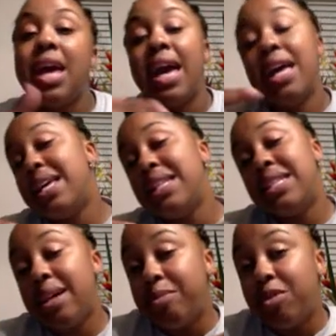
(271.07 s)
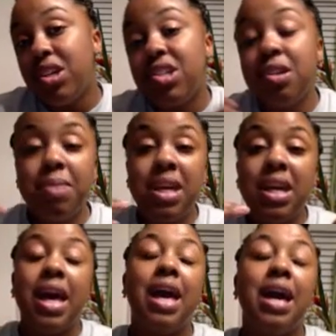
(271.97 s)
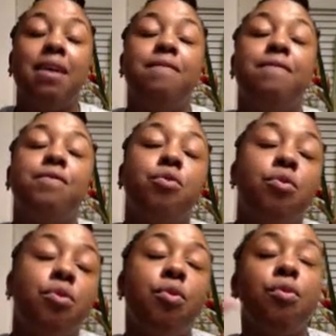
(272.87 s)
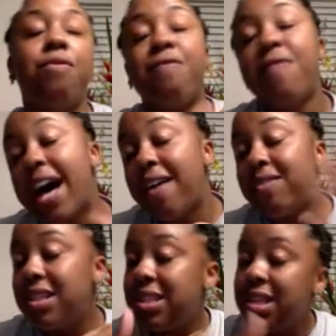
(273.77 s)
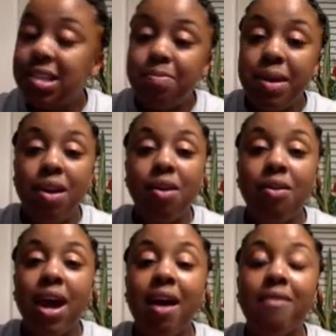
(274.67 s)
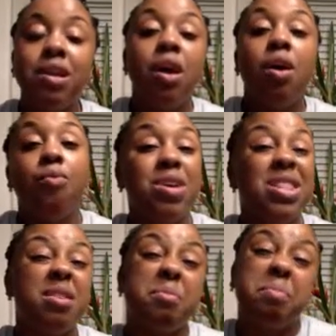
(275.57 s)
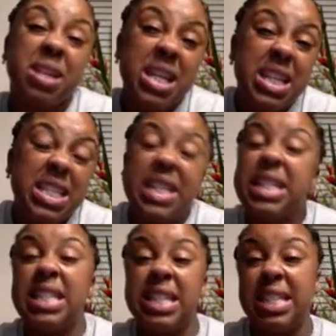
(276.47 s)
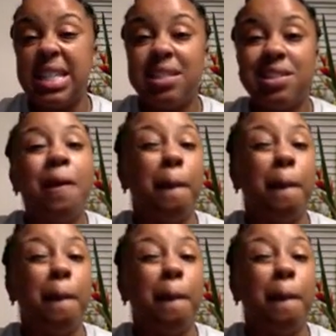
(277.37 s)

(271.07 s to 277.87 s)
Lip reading: and that summary should be a full 5 to 6 paragraphs with complete sentences.